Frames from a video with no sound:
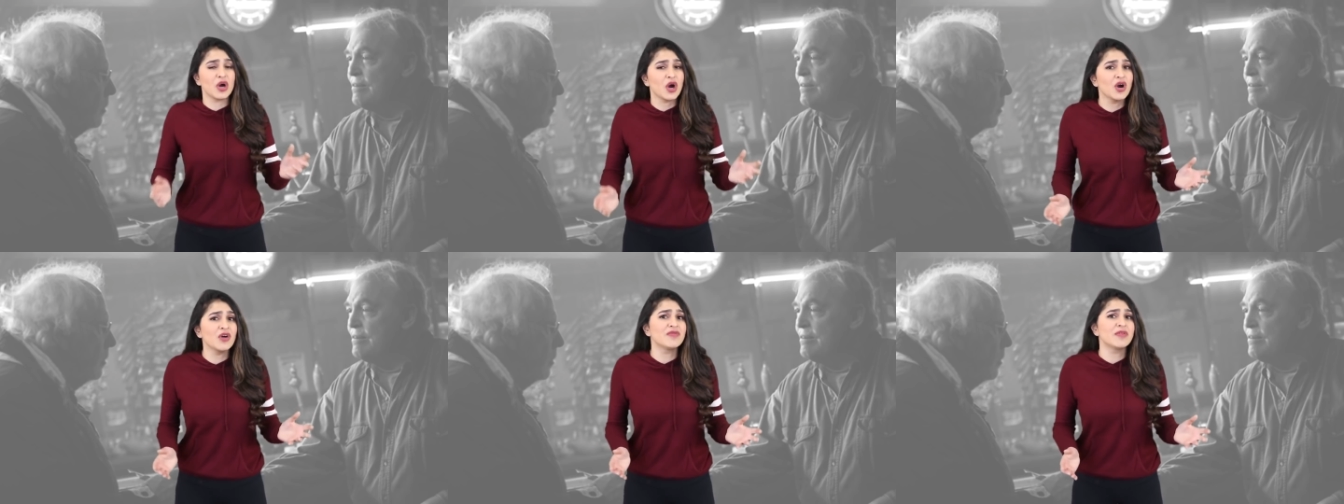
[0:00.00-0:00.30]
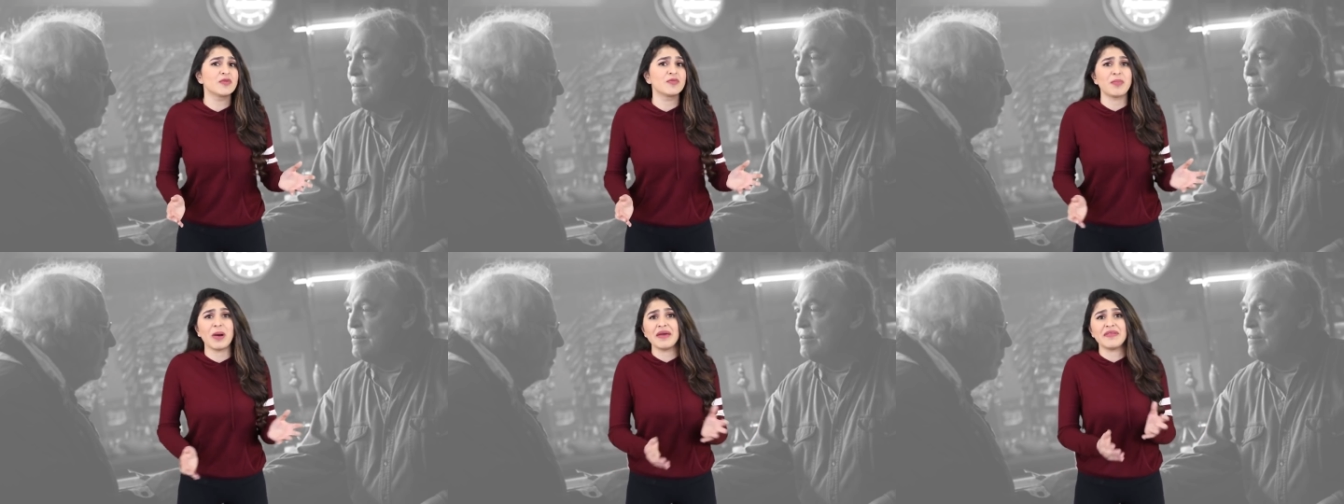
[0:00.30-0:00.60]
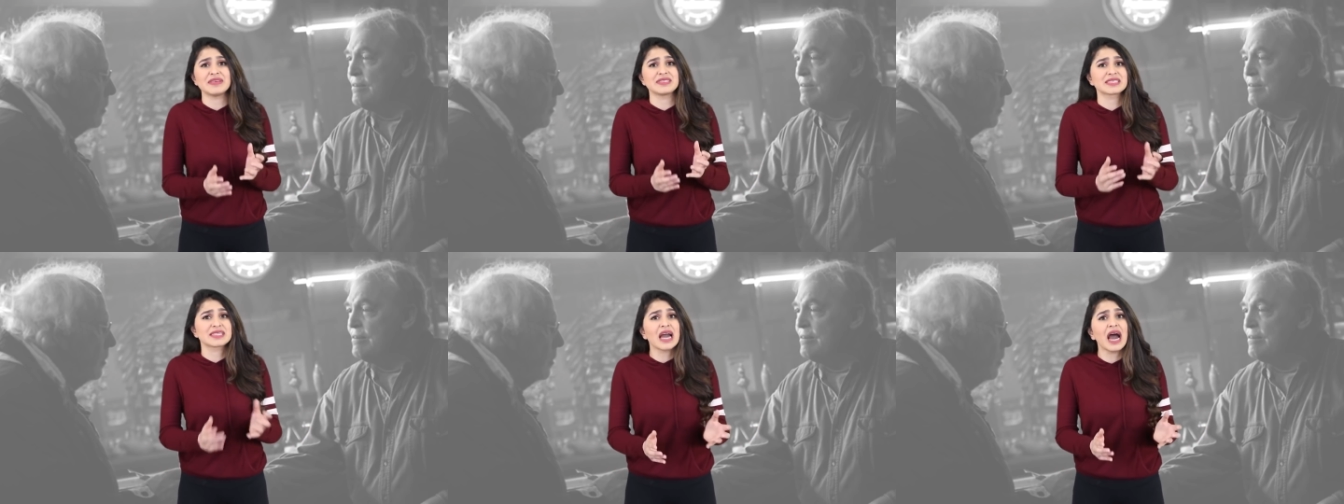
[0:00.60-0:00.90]
over by
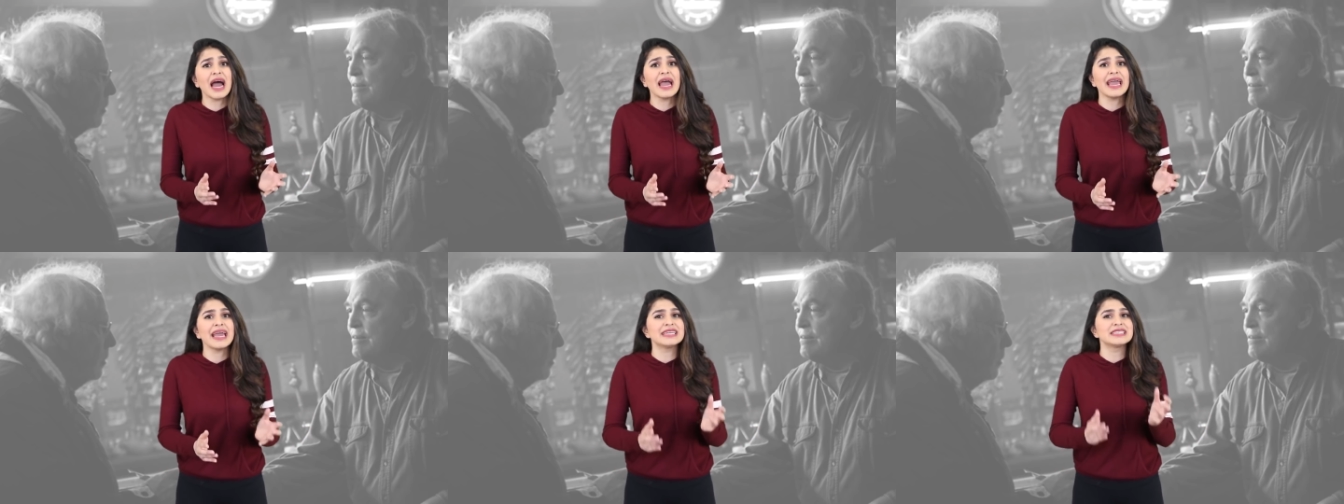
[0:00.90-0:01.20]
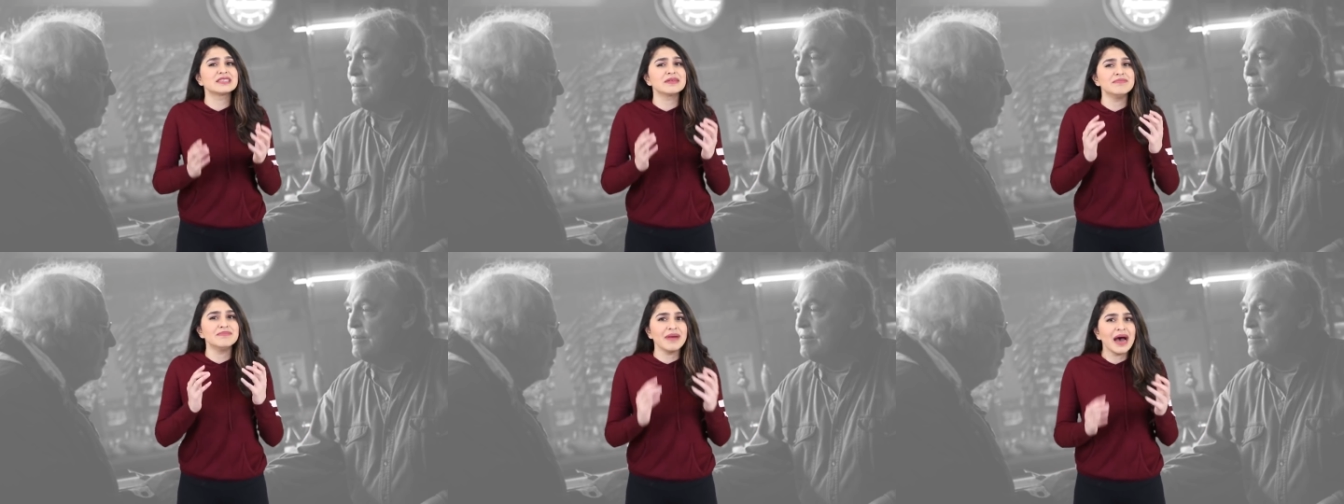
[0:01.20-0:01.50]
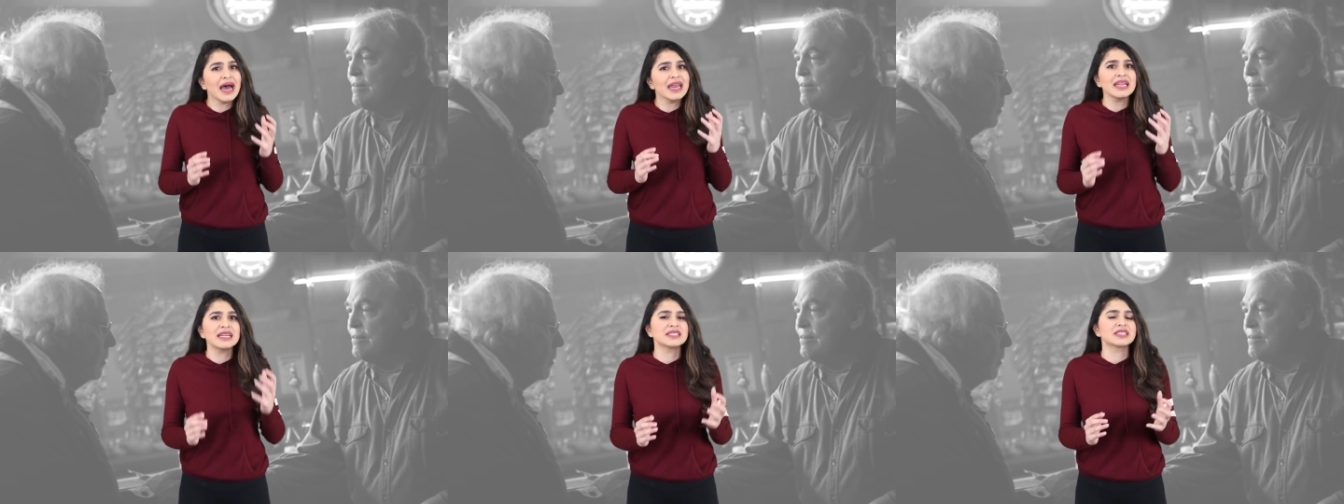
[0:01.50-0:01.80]
this guy and
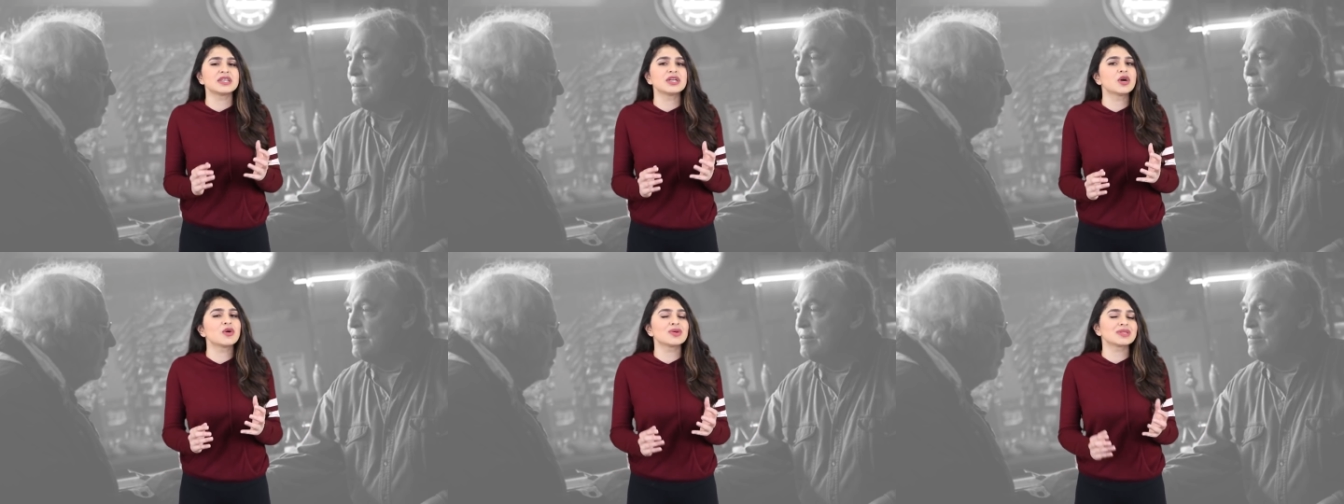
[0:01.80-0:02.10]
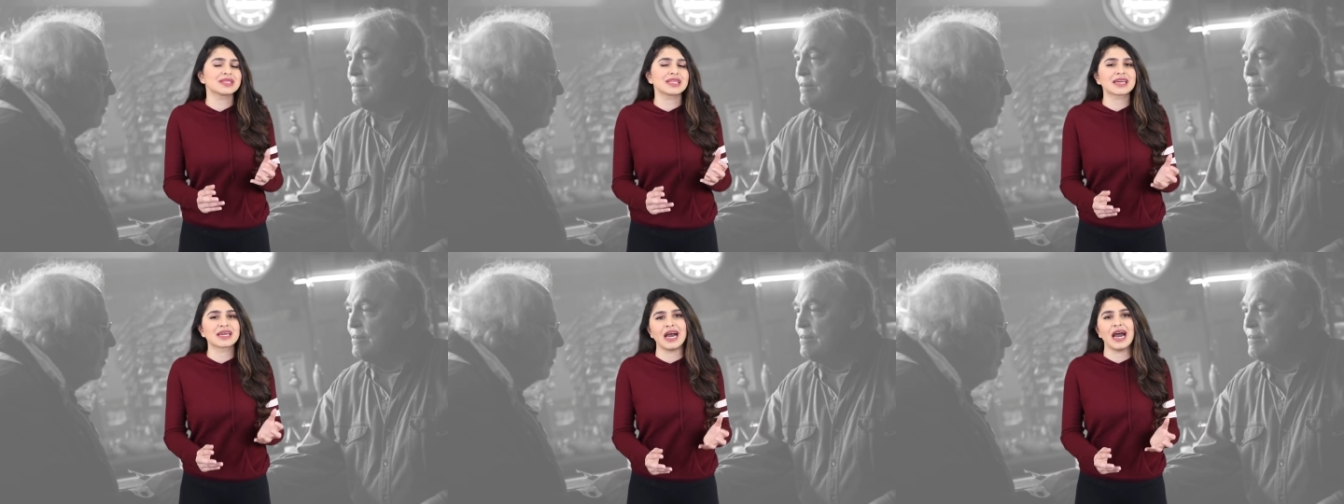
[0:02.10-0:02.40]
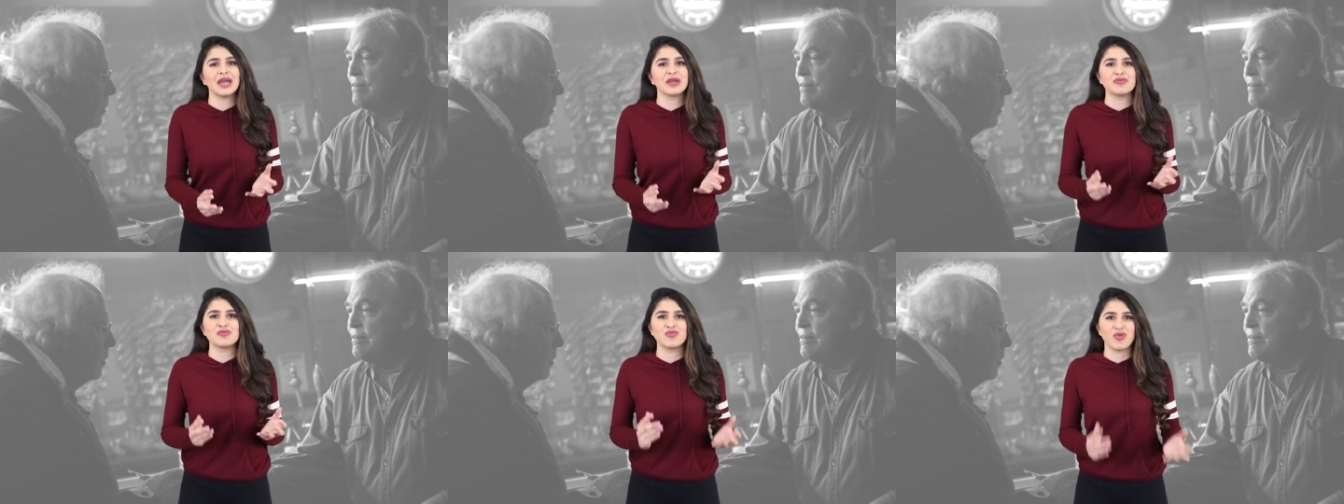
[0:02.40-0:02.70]
demanded to know what the
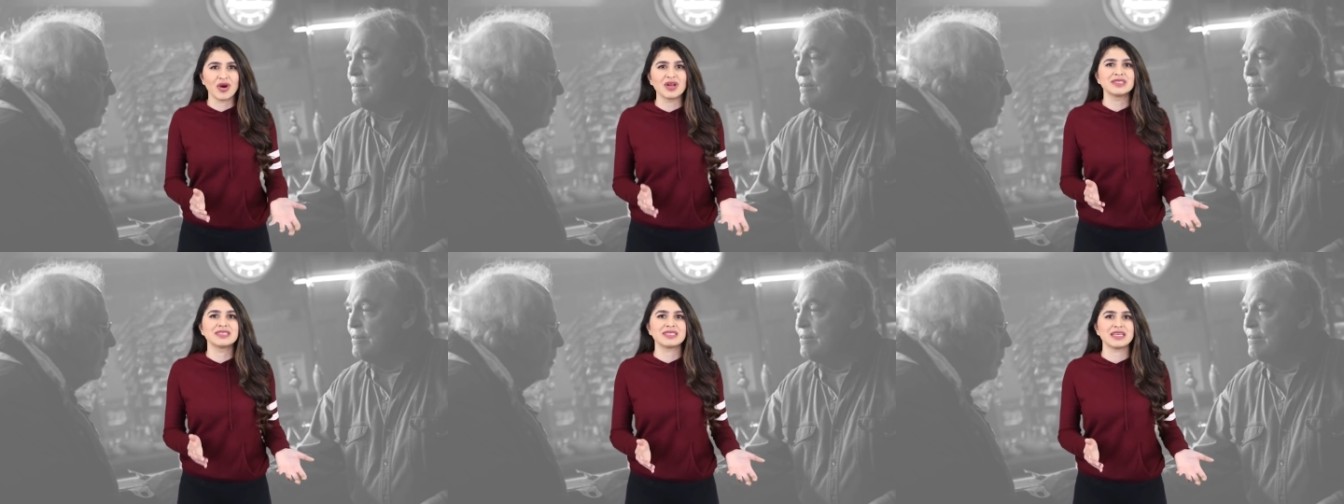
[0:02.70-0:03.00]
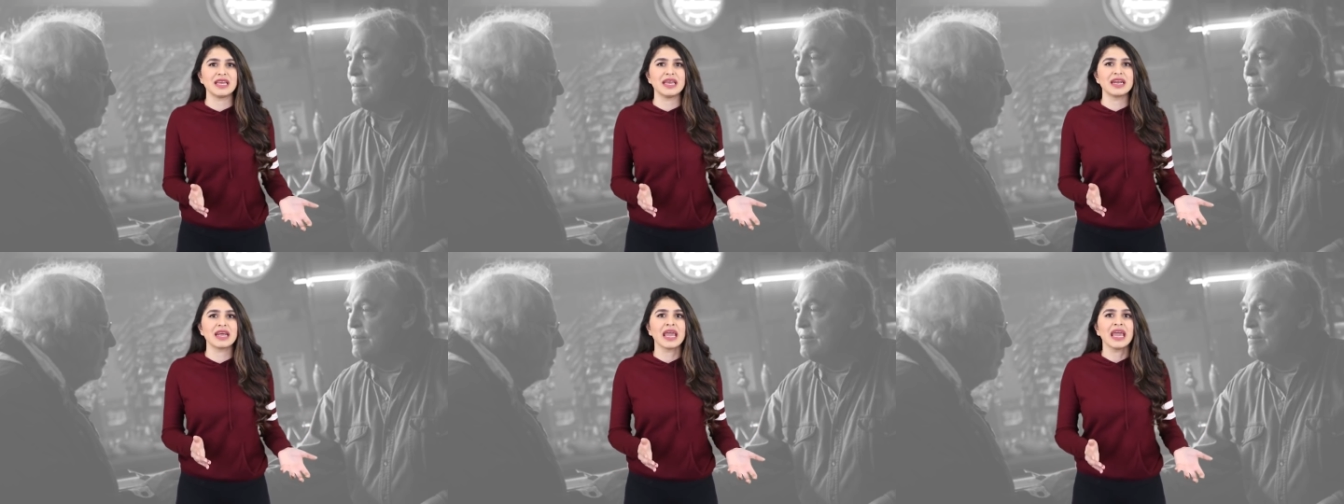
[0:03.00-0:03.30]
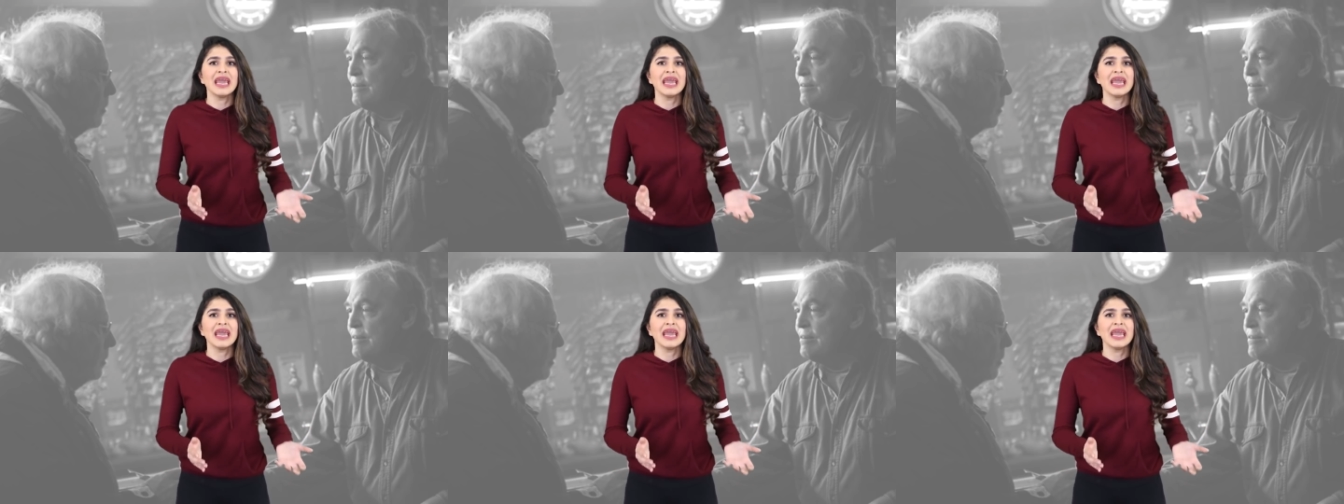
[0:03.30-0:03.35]
guy wanted.